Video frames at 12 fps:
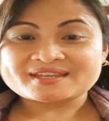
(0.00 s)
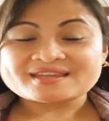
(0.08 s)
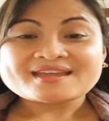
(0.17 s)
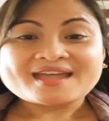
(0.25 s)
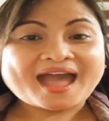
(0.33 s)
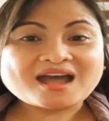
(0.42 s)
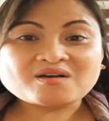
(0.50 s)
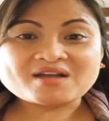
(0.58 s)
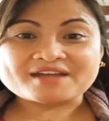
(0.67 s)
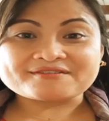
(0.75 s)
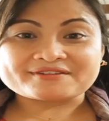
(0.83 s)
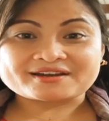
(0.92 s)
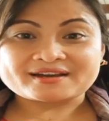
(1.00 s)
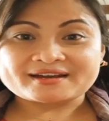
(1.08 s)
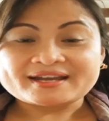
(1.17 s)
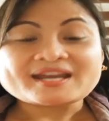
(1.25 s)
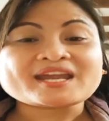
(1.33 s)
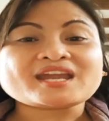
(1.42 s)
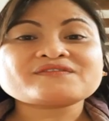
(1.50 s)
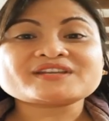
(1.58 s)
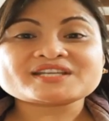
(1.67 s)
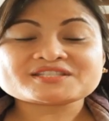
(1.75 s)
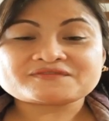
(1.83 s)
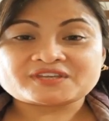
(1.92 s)
However, if it
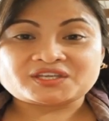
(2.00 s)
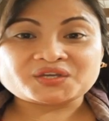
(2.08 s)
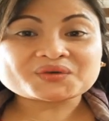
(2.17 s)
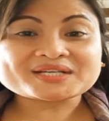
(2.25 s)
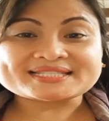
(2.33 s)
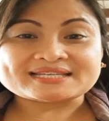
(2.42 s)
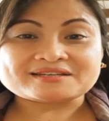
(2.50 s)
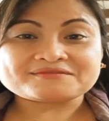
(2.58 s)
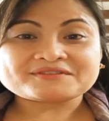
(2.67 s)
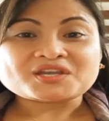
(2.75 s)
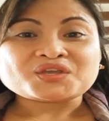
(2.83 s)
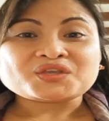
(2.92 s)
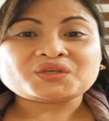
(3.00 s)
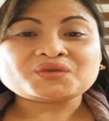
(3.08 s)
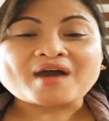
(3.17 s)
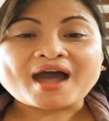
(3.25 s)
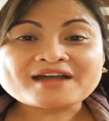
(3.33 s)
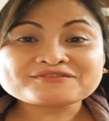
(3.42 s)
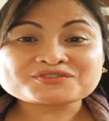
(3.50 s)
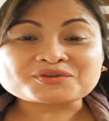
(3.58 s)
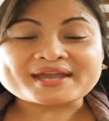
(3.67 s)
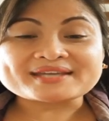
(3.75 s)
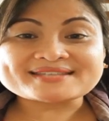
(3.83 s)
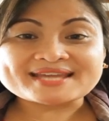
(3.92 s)
is figurative, you have to
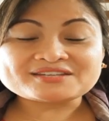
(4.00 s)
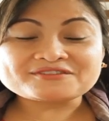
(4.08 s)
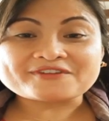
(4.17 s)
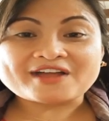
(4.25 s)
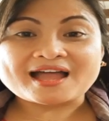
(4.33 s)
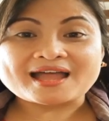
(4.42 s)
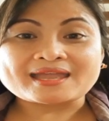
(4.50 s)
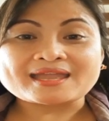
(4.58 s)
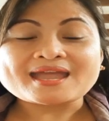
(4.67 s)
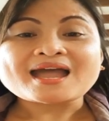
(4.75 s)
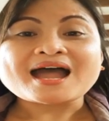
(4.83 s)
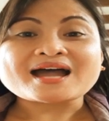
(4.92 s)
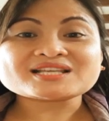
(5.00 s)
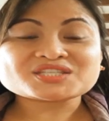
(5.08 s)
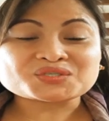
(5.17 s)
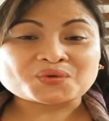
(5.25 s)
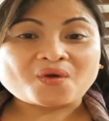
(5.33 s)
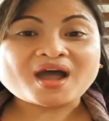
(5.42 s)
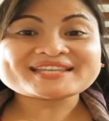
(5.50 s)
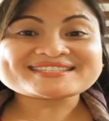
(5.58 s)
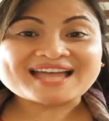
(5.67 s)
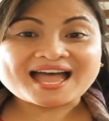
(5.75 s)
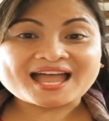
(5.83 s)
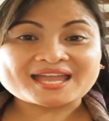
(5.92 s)
identify as to what
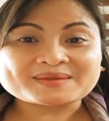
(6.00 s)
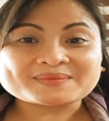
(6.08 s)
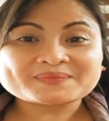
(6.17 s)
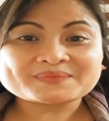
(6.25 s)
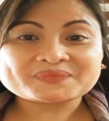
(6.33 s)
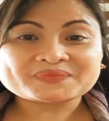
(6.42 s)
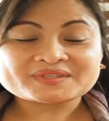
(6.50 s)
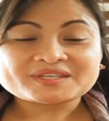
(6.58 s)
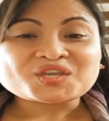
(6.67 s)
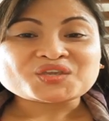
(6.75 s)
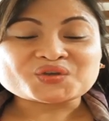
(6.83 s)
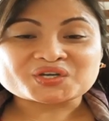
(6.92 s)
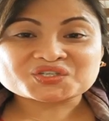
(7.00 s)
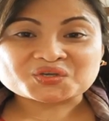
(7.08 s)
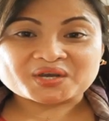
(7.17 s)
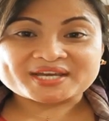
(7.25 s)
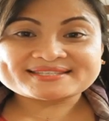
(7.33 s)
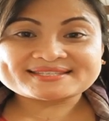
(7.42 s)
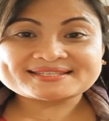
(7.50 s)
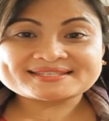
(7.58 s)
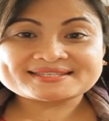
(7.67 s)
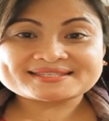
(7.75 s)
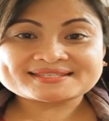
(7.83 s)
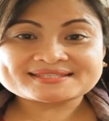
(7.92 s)
type. Your
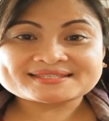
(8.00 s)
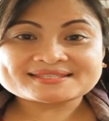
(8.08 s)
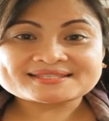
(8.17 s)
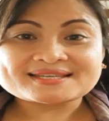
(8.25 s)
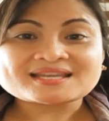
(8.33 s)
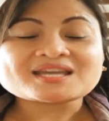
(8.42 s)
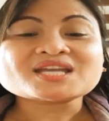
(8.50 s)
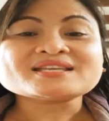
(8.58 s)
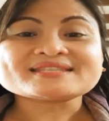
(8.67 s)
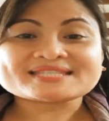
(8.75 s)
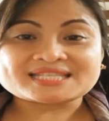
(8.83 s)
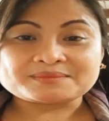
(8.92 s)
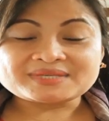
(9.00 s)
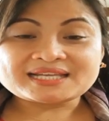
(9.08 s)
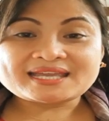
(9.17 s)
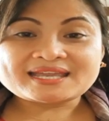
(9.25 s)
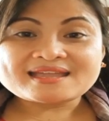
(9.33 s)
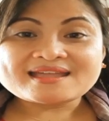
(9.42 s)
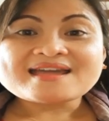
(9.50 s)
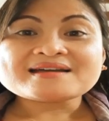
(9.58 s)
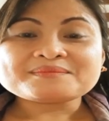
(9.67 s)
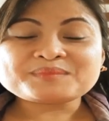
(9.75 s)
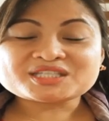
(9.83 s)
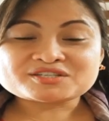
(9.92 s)
choices: simile,
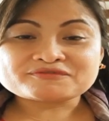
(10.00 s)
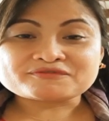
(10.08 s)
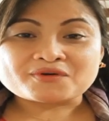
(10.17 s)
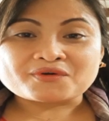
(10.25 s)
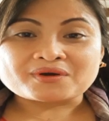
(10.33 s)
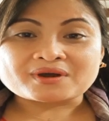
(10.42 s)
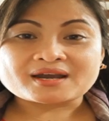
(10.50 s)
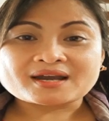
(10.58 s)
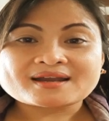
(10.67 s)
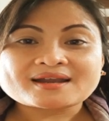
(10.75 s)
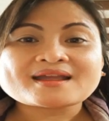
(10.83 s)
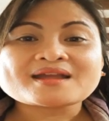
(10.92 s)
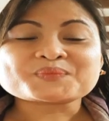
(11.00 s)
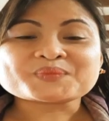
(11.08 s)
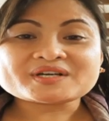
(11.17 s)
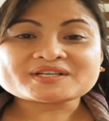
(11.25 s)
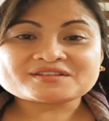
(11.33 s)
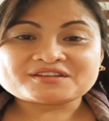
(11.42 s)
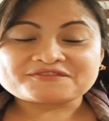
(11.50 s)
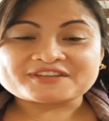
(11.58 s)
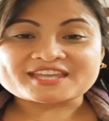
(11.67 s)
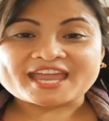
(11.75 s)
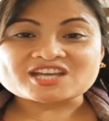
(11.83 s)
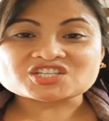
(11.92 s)
metaphor,
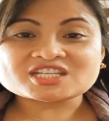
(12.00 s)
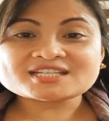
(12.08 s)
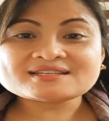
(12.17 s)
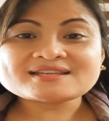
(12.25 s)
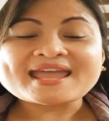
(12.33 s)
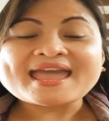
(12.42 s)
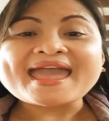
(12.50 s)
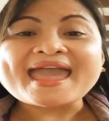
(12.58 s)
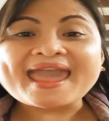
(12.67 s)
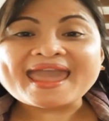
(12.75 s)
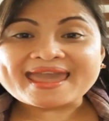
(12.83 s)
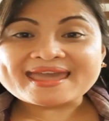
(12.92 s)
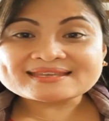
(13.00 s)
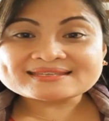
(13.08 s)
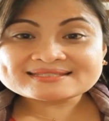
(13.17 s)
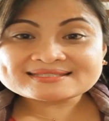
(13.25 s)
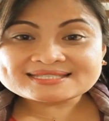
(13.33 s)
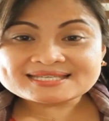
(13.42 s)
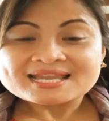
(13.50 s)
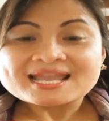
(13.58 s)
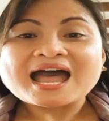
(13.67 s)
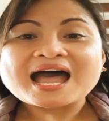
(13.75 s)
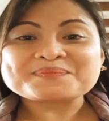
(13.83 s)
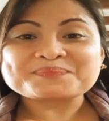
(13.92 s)
personification, and
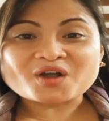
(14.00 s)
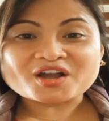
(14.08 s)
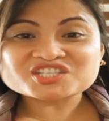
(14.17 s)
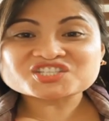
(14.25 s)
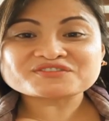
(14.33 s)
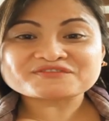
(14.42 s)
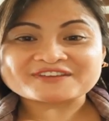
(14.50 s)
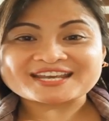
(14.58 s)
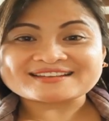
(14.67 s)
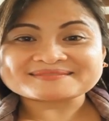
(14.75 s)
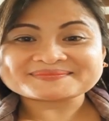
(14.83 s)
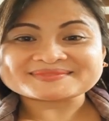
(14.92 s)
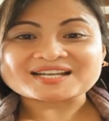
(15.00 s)
apostrophe.